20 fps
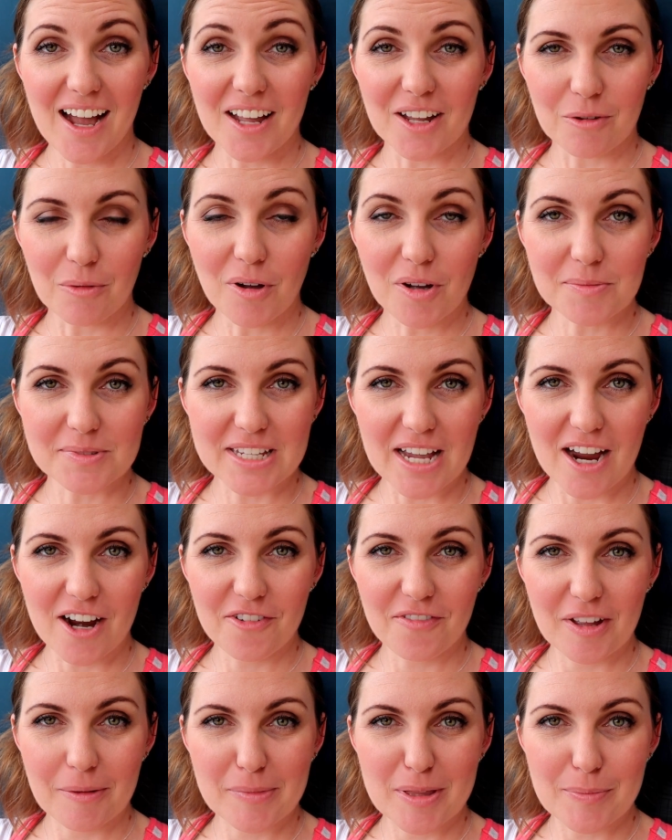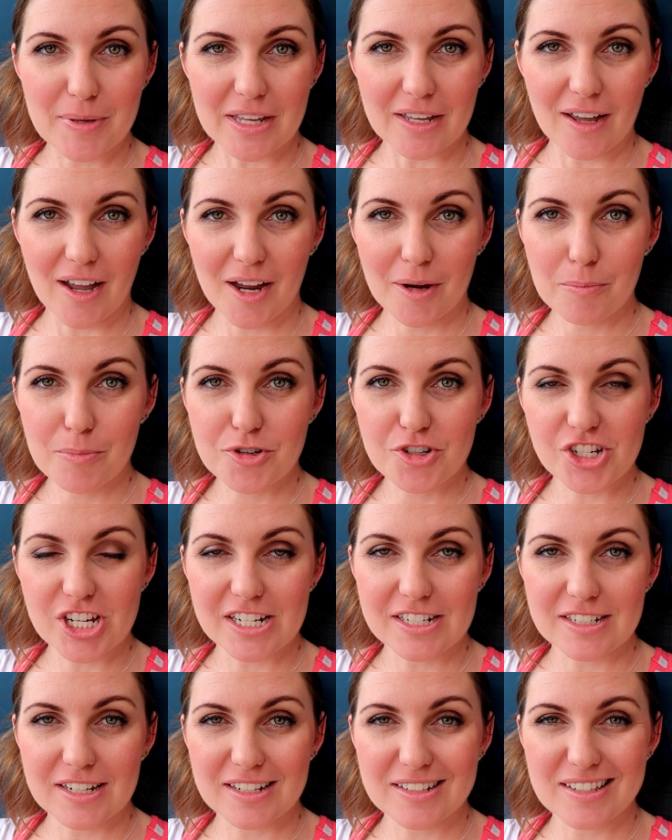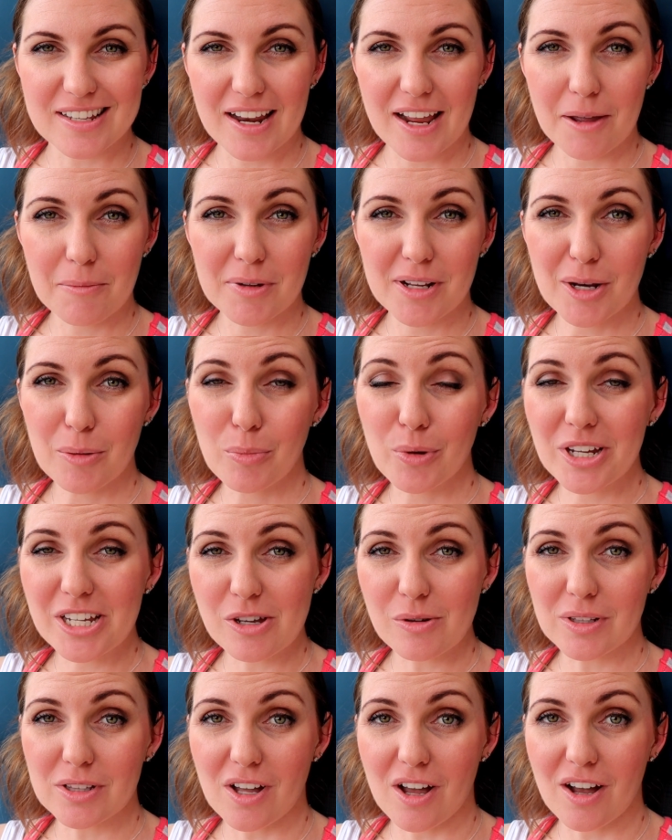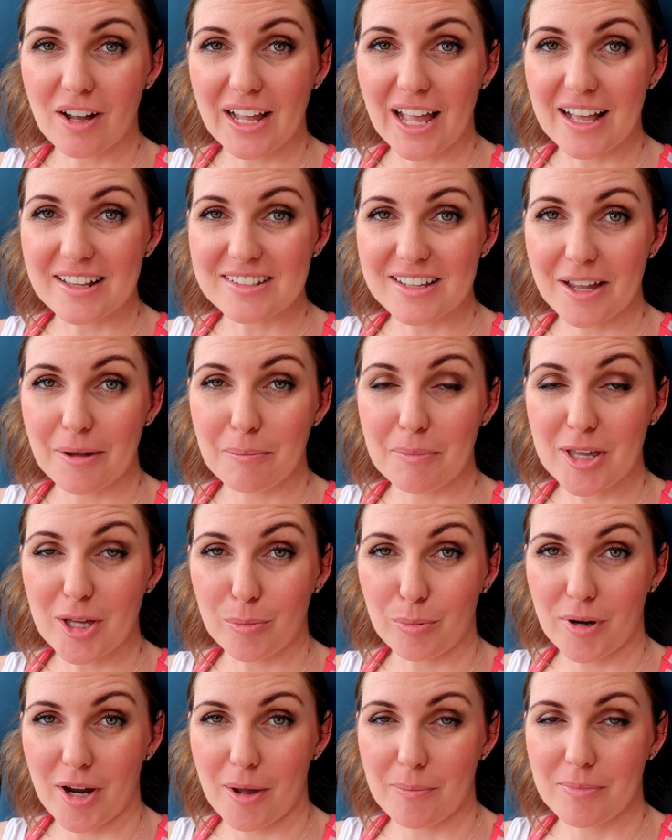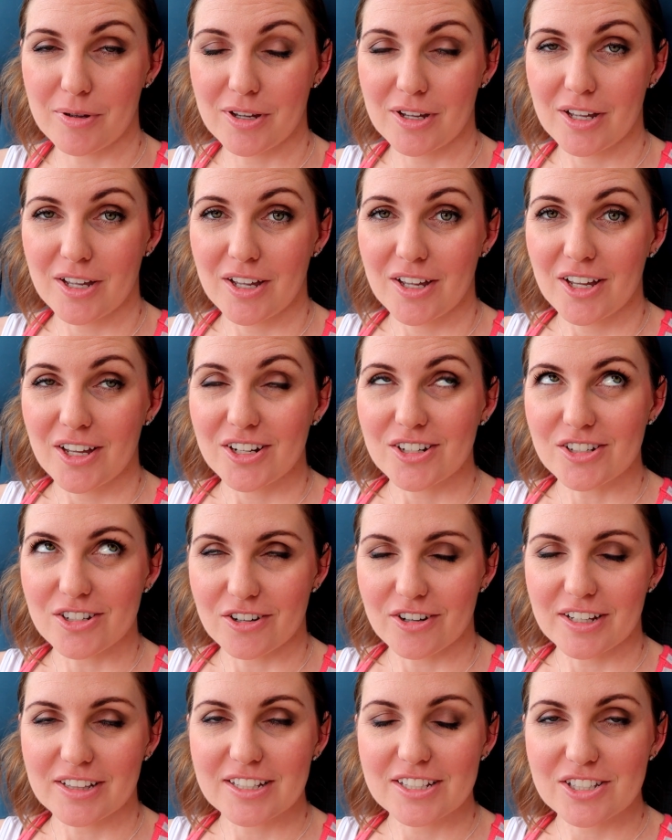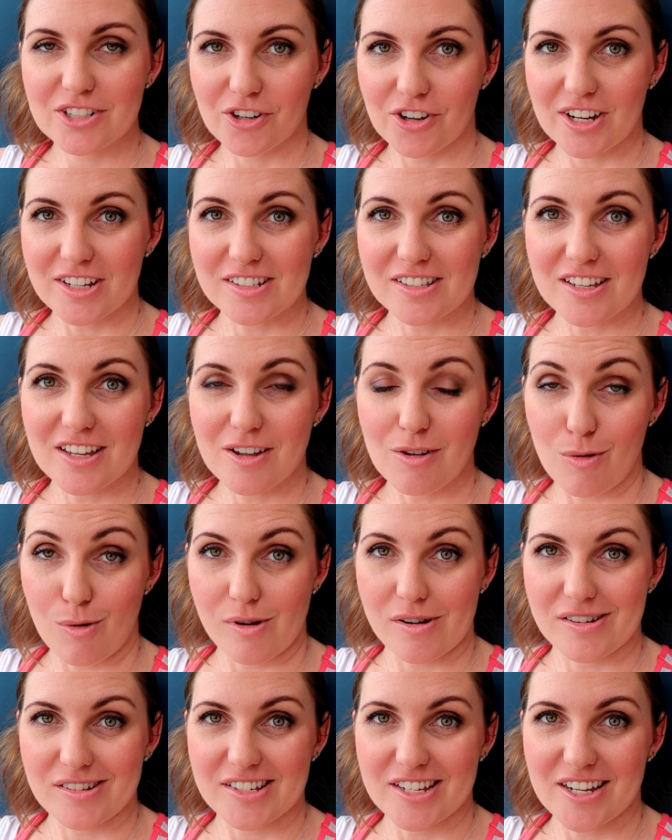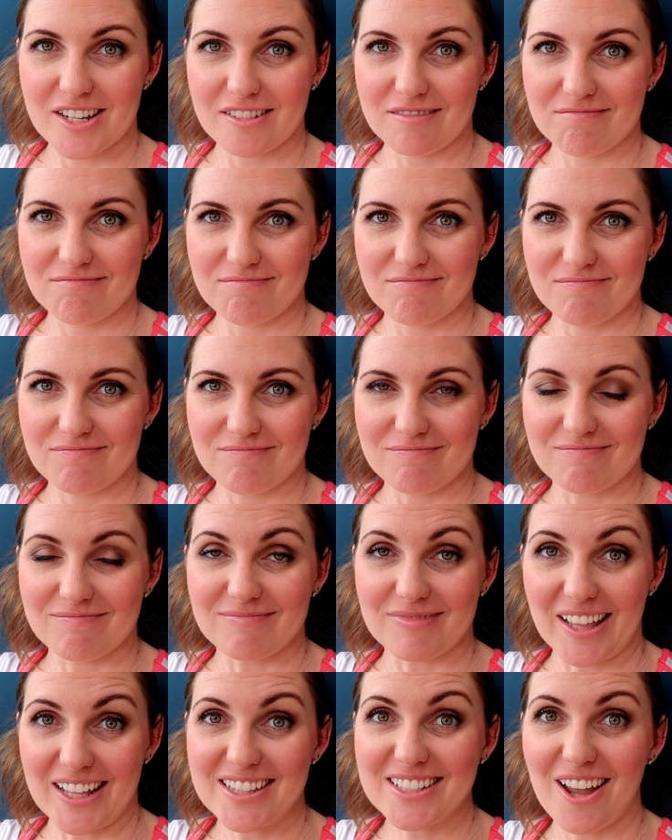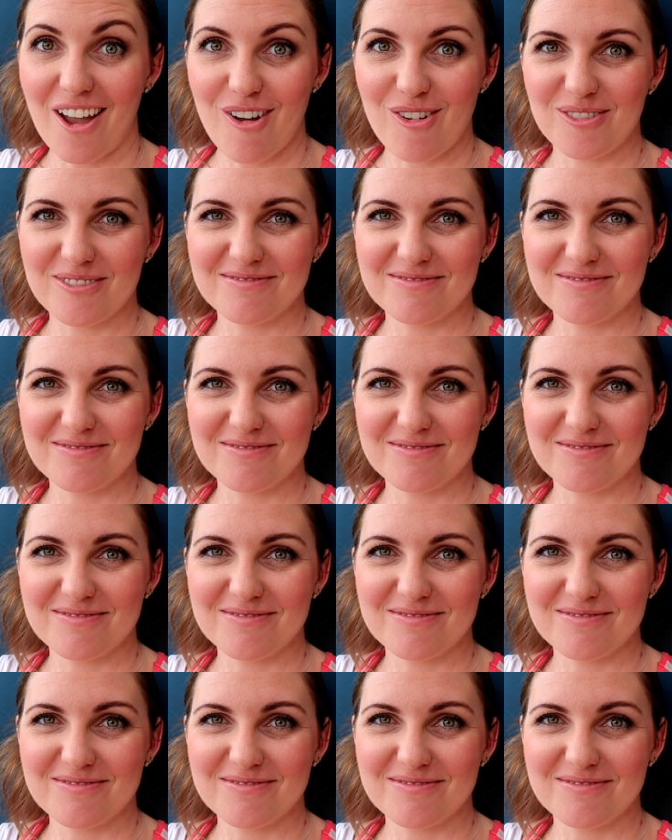Hi, welcome to Our Family Beat. I'm Brigitte, and today I'm going to bring you along as I meal prep during this crazy quarantine. Let's go.